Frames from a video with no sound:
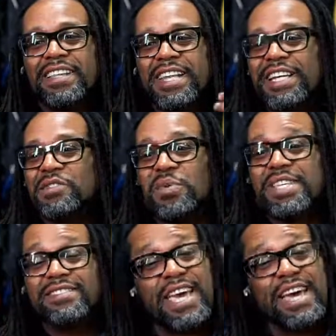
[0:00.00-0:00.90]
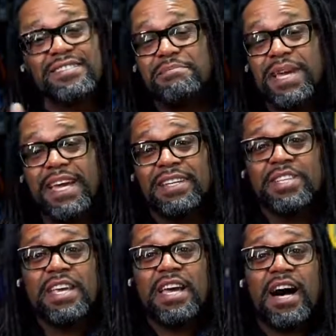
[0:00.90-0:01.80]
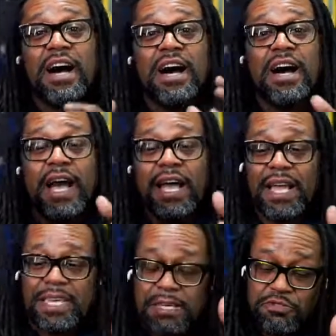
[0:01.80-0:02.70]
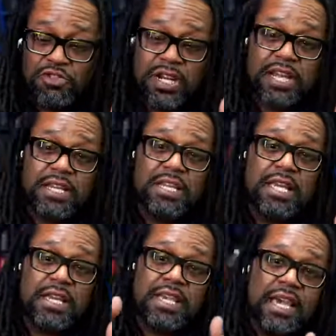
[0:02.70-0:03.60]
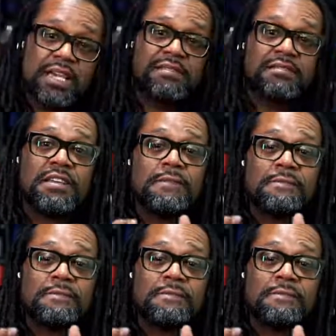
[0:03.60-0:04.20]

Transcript: Next week's guest, man. I keep trying to get guests.